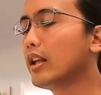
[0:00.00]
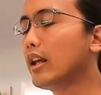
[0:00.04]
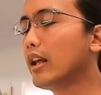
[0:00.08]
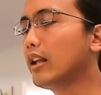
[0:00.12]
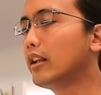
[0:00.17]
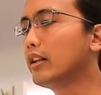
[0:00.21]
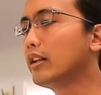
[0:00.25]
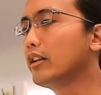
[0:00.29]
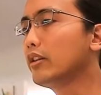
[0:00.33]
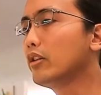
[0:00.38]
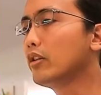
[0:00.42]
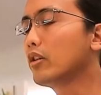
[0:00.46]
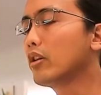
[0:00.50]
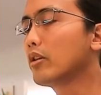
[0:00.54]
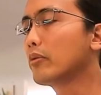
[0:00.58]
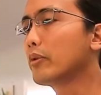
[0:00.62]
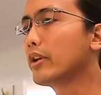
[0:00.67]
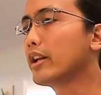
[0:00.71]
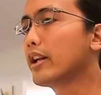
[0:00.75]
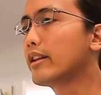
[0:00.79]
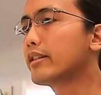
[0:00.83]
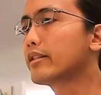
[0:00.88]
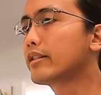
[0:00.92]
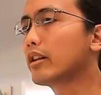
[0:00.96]
And later on,
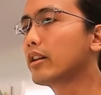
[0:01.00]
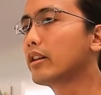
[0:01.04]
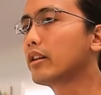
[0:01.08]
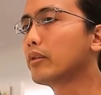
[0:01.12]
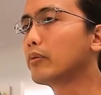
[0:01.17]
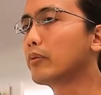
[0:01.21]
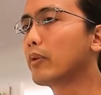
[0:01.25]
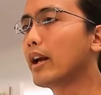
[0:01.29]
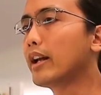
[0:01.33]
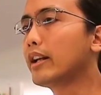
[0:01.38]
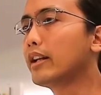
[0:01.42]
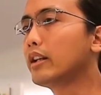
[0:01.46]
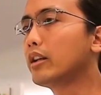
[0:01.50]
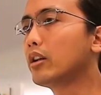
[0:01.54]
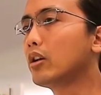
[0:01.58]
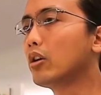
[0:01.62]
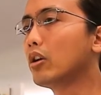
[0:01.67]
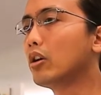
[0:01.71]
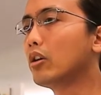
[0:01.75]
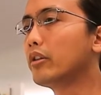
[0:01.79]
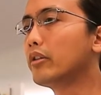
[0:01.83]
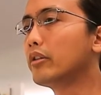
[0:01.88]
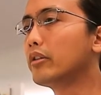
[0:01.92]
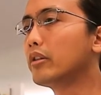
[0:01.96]
when I started writing
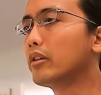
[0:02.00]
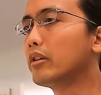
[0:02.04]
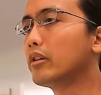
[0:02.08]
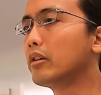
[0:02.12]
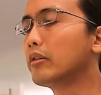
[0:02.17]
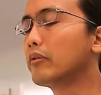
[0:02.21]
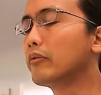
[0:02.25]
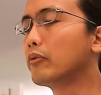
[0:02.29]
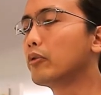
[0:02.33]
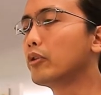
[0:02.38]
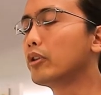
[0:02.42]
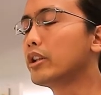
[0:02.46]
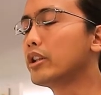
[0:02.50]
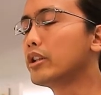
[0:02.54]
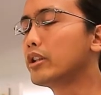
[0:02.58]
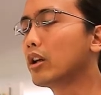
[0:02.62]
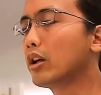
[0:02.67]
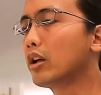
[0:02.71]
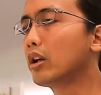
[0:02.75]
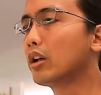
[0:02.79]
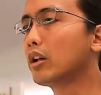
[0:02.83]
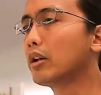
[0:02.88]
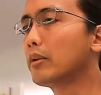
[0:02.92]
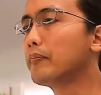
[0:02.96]
on for
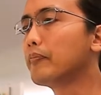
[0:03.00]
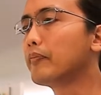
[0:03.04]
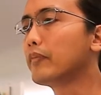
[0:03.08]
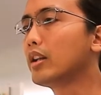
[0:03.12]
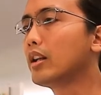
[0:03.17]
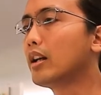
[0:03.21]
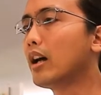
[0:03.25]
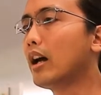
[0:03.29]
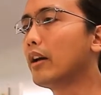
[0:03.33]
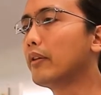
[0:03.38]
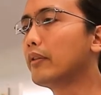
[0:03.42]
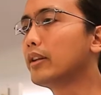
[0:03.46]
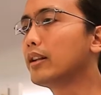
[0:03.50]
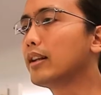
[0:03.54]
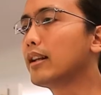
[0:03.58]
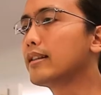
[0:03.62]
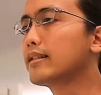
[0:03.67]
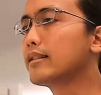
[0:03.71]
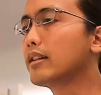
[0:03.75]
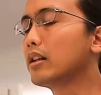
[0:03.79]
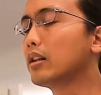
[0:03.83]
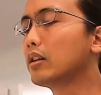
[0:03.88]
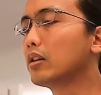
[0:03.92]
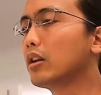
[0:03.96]
guitar, I
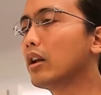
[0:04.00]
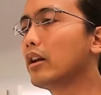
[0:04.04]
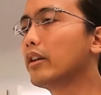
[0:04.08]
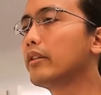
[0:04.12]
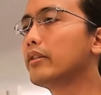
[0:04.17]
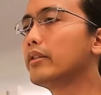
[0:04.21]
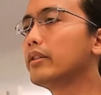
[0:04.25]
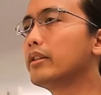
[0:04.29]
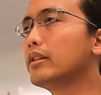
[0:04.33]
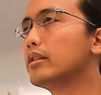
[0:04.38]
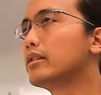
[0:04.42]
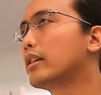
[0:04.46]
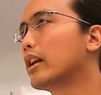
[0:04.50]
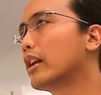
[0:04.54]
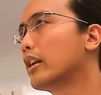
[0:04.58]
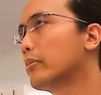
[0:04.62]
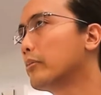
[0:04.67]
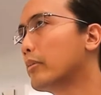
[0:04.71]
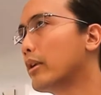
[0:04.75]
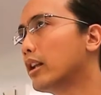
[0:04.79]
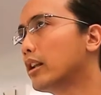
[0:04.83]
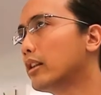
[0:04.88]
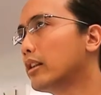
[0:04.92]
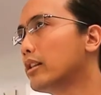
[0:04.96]
realized that a lot of these kind of
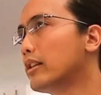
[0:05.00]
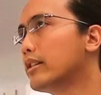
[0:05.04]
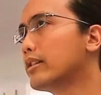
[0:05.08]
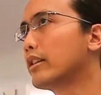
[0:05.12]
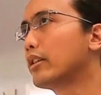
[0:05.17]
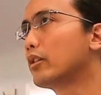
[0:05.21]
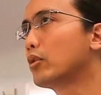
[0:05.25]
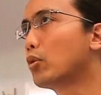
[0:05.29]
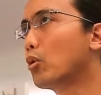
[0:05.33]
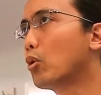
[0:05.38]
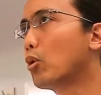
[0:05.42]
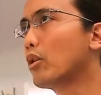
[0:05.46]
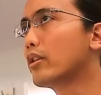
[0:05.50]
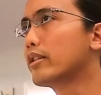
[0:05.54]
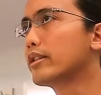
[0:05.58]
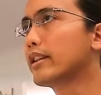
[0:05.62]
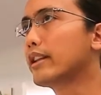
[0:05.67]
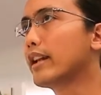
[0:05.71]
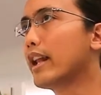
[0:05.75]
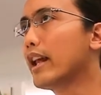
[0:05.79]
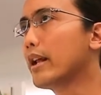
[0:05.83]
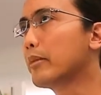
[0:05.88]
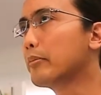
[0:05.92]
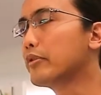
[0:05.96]
melodies and chords
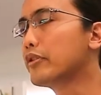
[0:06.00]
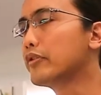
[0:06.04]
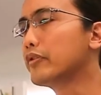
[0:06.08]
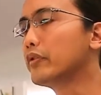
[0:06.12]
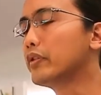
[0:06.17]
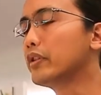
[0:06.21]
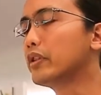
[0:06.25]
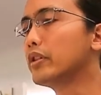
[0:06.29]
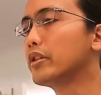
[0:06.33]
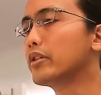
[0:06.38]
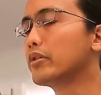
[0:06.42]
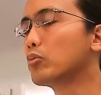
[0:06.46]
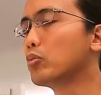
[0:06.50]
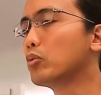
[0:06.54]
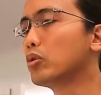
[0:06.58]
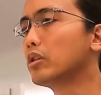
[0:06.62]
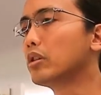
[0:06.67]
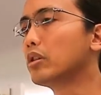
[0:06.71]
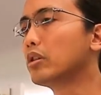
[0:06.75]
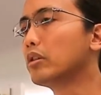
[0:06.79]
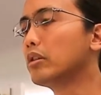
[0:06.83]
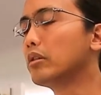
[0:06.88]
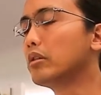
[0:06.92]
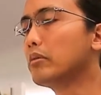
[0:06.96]
and atmospheres
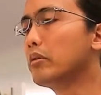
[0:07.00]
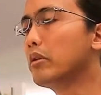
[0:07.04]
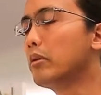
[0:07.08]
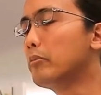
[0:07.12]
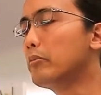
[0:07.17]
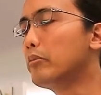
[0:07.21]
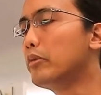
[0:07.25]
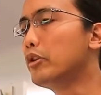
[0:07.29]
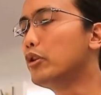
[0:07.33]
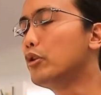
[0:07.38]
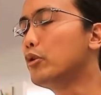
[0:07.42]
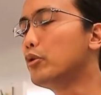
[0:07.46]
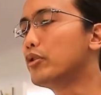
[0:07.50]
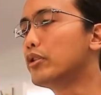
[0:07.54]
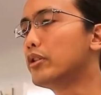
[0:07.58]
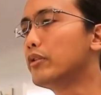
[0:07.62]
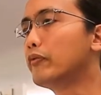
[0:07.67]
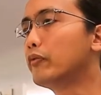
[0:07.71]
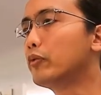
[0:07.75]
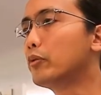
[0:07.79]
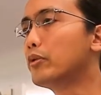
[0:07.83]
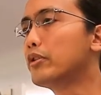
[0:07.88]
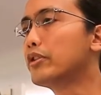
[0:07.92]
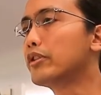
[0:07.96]
were a huge
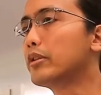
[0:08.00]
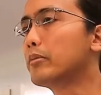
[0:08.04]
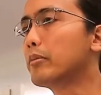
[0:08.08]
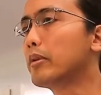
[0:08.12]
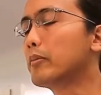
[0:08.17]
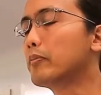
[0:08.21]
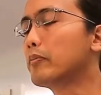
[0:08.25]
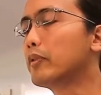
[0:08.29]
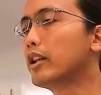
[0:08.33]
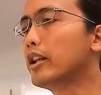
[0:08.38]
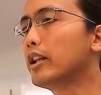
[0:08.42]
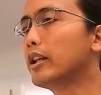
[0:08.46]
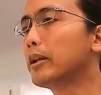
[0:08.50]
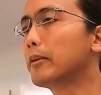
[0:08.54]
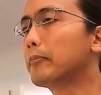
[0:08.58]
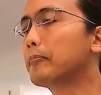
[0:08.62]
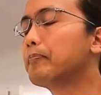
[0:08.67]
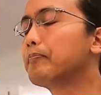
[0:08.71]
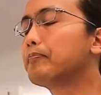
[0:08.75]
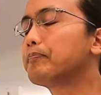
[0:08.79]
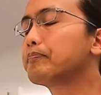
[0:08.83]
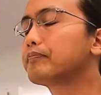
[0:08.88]
influence in my playing.